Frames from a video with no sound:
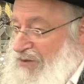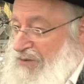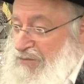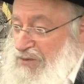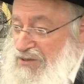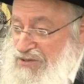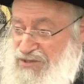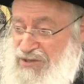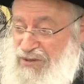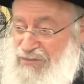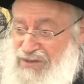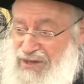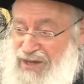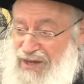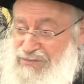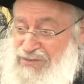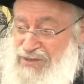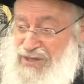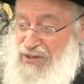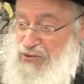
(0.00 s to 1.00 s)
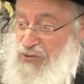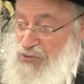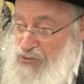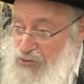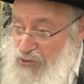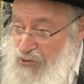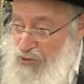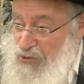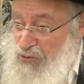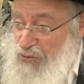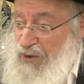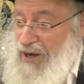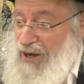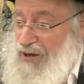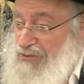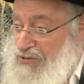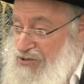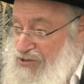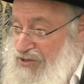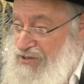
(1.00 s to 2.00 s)
But sometimes I do turn
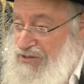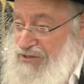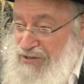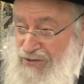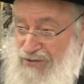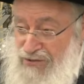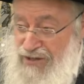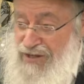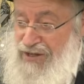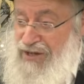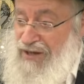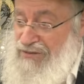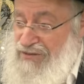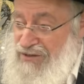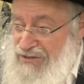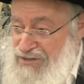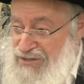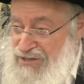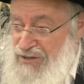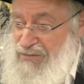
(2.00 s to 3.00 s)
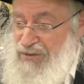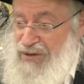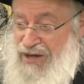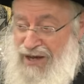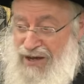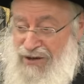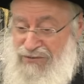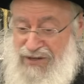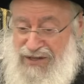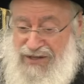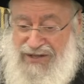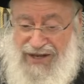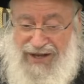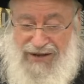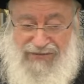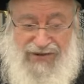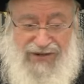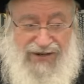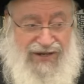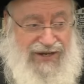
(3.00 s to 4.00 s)
around, just looking at the tzibur, how they
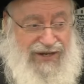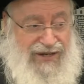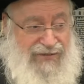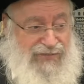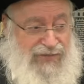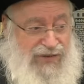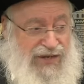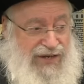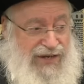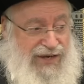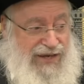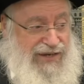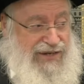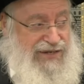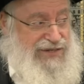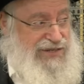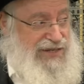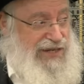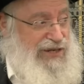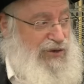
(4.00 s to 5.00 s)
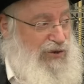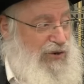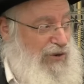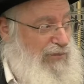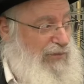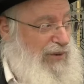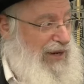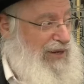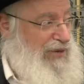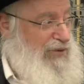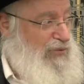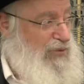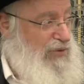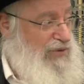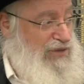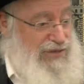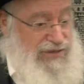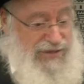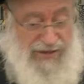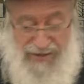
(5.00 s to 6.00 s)
daven, and I see a younger man
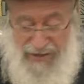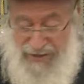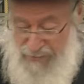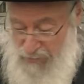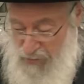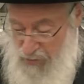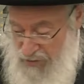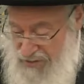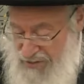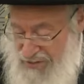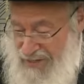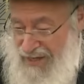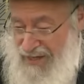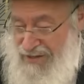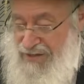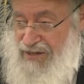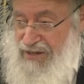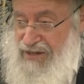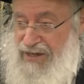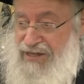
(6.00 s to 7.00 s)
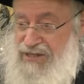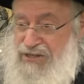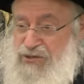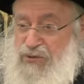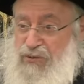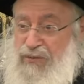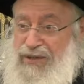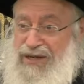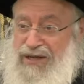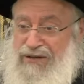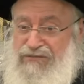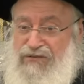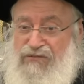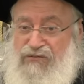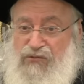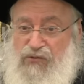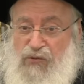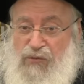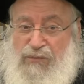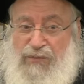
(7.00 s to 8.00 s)
with his little boy standing next to him, and every
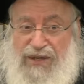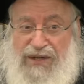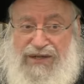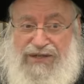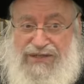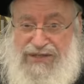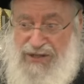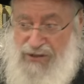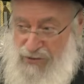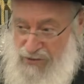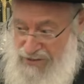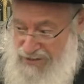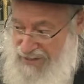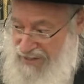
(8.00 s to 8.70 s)
few minutes he looks